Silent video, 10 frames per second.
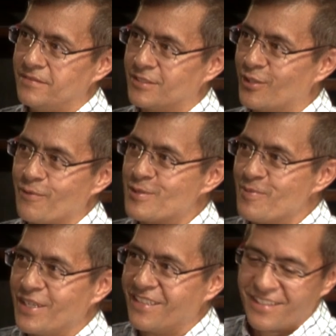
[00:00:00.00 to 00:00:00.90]
so to
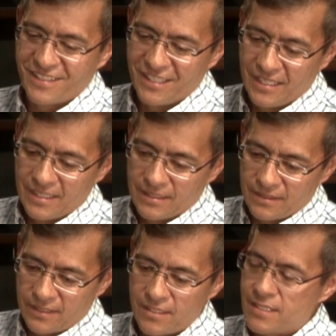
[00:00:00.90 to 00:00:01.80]
speak.
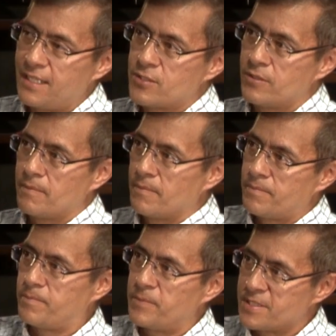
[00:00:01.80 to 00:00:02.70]
Here's the lecture,
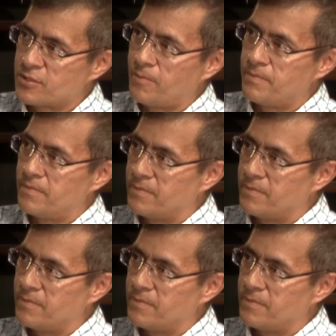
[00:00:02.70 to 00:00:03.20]
stop,